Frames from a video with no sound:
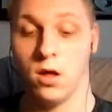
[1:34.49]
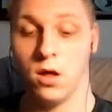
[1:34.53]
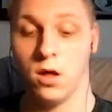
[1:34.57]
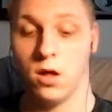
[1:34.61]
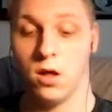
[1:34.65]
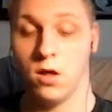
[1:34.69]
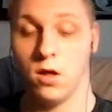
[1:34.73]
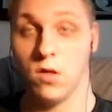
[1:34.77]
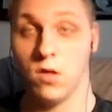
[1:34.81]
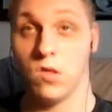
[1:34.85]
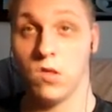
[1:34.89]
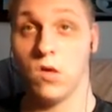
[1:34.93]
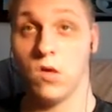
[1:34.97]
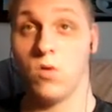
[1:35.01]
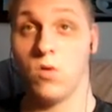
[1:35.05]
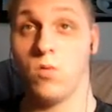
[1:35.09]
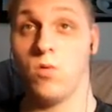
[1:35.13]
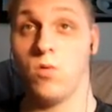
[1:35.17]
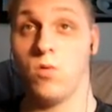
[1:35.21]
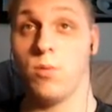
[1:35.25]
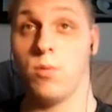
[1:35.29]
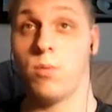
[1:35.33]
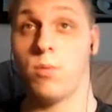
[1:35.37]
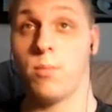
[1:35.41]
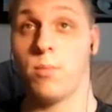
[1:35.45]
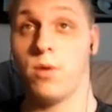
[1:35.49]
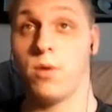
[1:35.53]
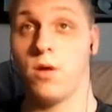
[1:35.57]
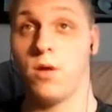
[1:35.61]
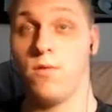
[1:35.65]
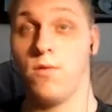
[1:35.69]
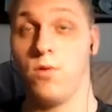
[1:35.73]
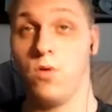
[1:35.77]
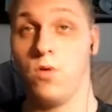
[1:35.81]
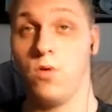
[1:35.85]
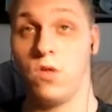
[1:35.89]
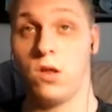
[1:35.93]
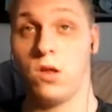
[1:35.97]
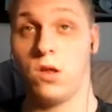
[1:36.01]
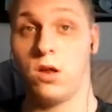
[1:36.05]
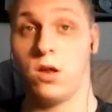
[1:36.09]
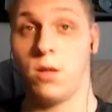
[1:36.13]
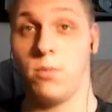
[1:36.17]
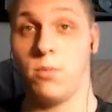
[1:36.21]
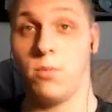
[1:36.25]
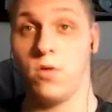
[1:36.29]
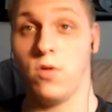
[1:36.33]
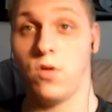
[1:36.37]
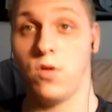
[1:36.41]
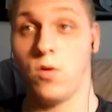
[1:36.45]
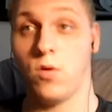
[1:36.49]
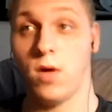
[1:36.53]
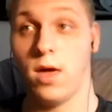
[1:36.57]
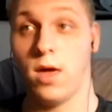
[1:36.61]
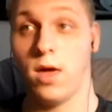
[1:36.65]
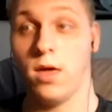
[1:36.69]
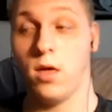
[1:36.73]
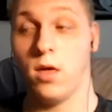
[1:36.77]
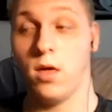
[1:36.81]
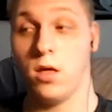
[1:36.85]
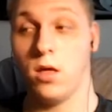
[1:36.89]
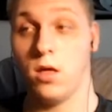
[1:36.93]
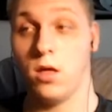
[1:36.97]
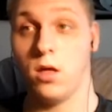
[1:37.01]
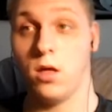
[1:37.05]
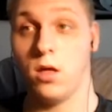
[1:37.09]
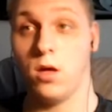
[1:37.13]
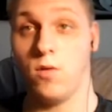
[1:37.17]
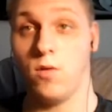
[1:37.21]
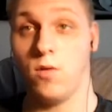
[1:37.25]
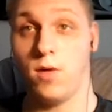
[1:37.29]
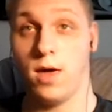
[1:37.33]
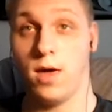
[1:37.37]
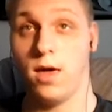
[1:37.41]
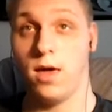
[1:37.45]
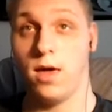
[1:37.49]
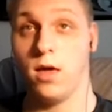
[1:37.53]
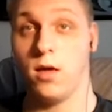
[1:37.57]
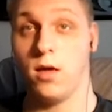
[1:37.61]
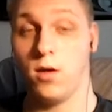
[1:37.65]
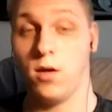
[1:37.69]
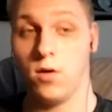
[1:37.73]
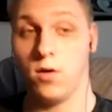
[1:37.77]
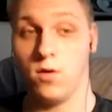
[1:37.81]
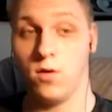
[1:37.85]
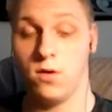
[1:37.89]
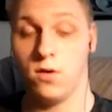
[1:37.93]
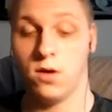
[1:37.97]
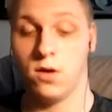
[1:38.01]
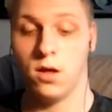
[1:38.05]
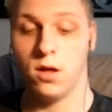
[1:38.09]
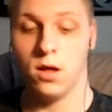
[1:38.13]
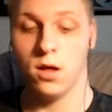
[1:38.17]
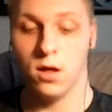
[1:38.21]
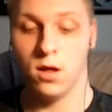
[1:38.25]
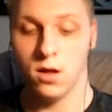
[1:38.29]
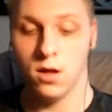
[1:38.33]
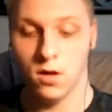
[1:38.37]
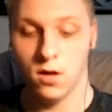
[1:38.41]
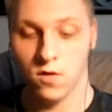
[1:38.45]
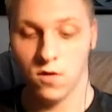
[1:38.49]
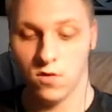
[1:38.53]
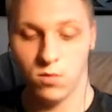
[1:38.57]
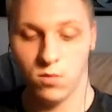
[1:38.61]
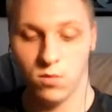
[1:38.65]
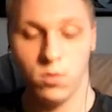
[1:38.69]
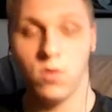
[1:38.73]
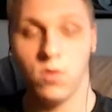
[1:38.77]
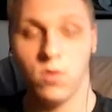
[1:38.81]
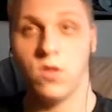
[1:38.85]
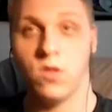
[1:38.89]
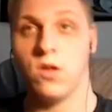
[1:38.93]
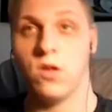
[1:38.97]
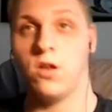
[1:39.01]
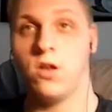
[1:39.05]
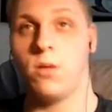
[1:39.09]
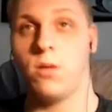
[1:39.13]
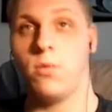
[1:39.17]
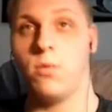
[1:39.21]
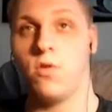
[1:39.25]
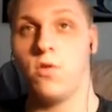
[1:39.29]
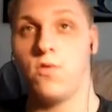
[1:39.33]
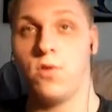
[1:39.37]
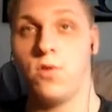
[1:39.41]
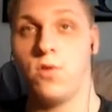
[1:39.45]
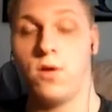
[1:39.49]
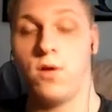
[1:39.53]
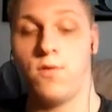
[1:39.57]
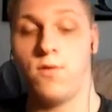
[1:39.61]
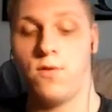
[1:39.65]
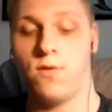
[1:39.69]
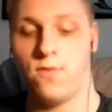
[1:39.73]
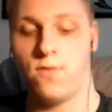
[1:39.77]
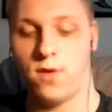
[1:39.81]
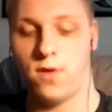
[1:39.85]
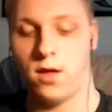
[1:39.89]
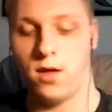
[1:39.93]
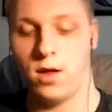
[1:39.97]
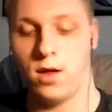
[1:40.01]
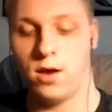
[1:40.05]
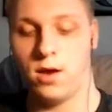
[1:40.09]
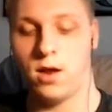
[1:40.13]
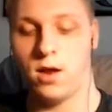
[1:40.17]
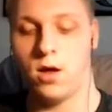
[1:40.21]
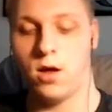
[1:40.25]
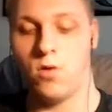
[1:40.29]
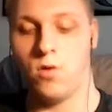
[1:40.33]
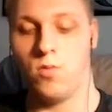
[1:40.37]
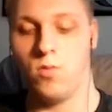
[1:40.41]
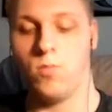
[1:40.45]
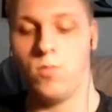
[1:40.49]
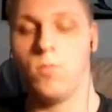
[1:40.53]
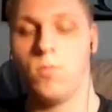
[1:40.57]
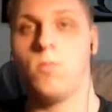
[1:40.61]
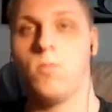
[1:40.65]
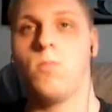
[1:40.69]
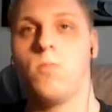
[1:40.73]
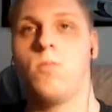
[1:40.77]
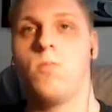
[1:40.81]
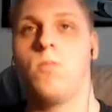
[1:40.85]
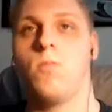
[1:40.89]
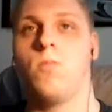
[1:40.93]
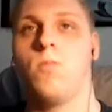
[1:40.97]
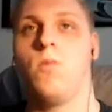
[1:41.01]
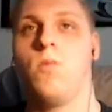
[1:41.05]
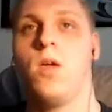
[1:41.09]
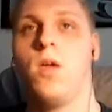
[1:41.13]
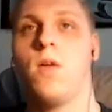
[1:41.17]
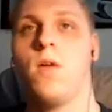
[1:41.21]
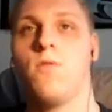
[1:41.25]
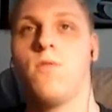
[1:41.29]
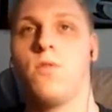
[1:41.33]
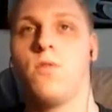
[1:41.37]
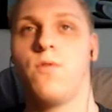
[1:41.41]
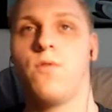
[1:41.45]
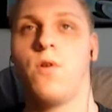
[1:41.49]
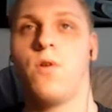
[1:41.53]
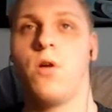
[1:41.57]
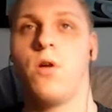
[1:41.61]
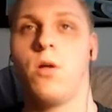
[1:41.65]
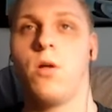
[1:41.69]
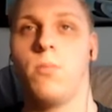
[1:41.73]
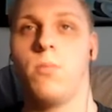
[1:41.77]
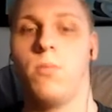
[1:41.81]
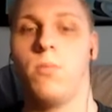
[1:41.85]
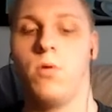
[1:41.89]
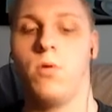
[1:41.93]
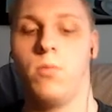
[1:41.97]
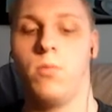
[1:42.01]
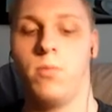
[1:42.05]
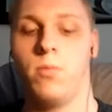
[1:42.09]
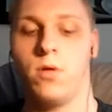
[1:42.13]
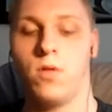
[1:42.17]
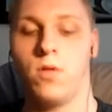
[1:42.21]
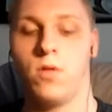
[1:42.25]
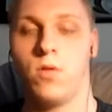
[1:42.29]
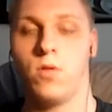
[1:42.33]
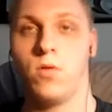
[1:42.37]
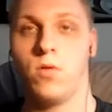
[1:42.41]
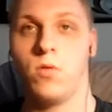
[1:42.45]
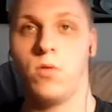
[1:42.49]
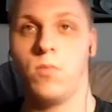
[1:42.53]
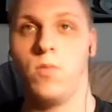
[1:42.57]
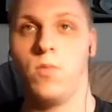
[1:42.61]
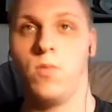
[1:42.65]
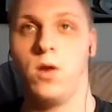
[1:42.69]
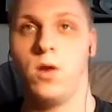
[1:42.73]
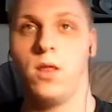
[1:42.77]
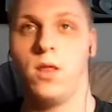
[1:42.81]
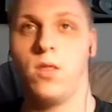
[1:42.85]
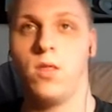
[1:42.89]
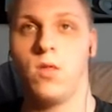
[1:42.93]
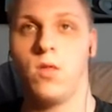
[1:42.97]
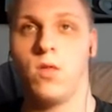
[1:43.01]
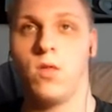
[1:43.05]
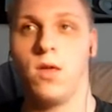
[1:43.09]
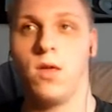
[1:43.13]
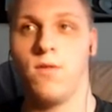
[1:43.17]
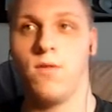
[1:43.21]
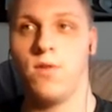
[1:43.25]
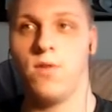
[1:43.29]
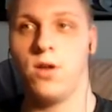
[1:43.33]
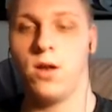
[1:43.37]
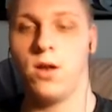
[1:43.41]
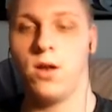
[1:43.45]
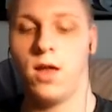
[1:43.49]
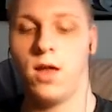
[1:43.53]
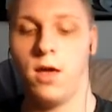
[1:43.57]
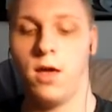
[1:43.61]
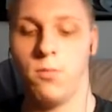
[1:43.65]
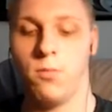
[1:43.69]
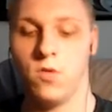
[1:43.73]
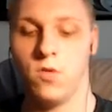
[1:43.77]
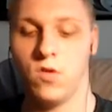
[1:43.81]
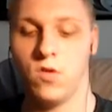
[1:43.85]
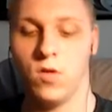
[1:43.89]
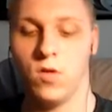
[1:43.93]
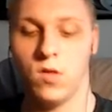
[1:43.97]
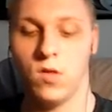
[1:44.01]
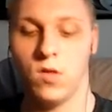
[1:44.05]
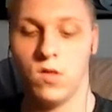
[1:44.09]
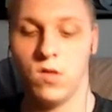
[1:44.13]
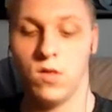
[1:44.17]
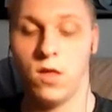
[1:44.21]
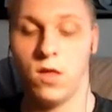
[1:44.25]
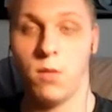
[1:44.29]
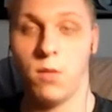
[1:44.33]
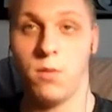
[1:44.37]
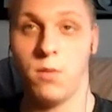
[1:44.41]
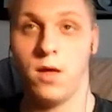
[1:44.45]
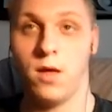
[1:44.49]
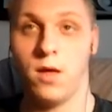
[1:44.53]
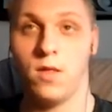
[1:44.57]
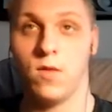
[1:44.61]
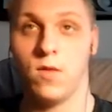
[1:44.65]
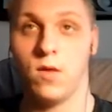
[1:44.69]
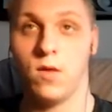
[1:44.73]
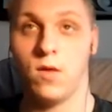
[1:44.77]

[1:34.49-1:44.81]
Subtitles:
So remember that we're using doubles, okay? Okay, good. So we'll be using doubles for everything. Now, we have the variable, but we need to give it a name. So let's name it